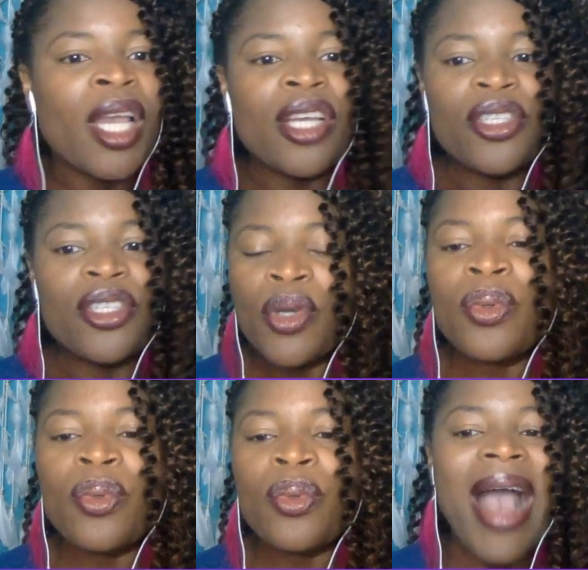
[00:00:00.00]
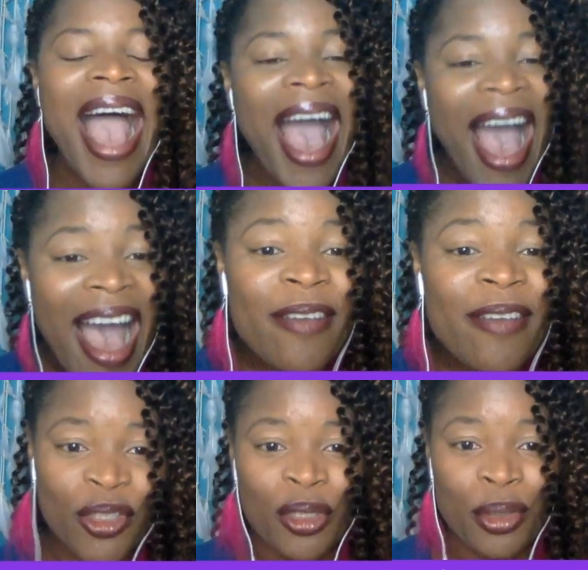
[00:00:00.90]
you have
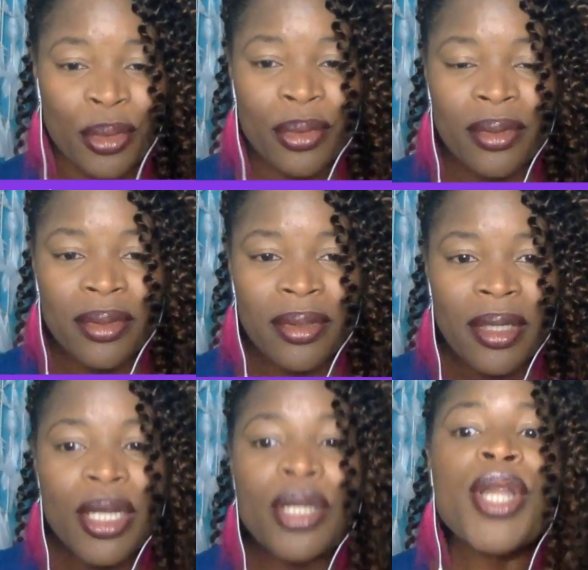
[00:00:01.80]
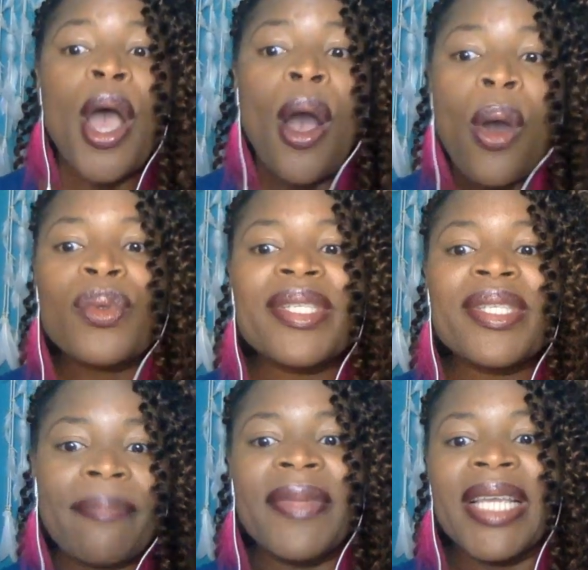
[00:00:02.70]
to know
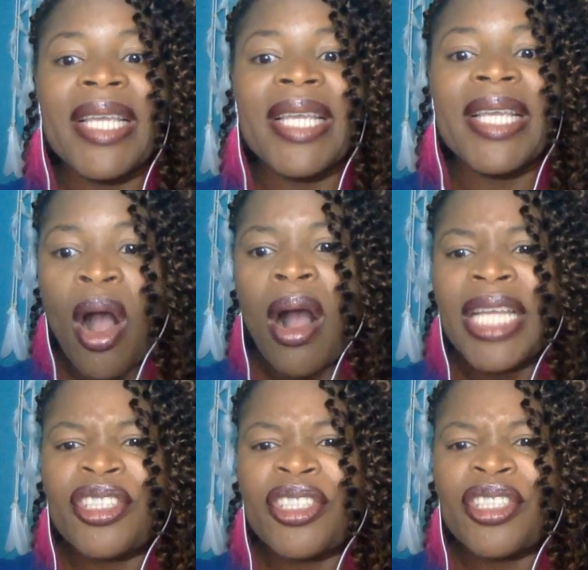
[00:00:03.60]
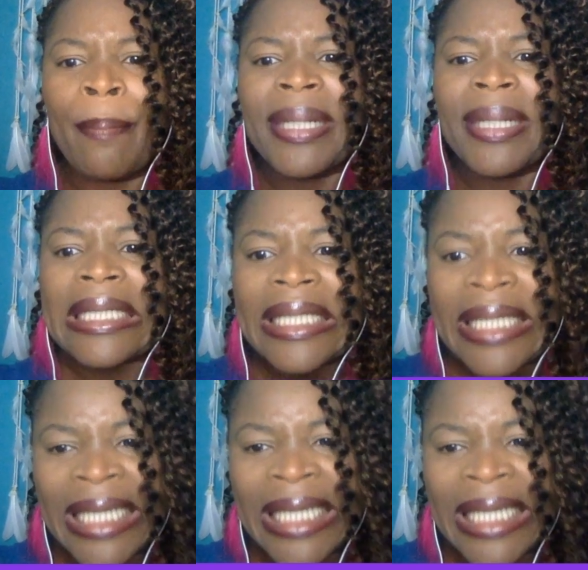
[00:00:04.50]
something is wrong unless you're
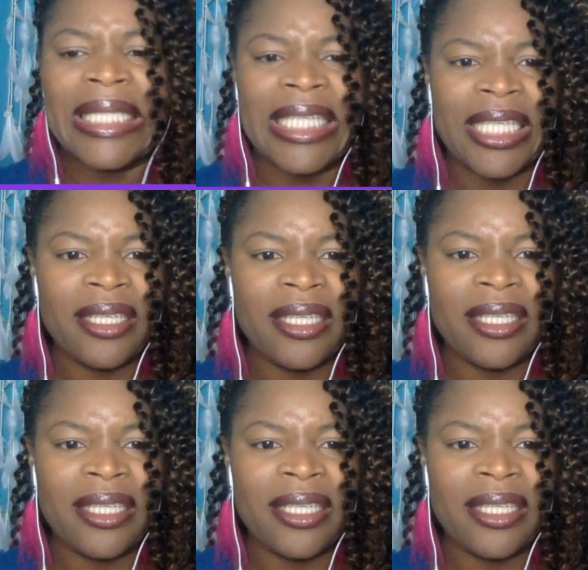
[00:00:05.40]
completely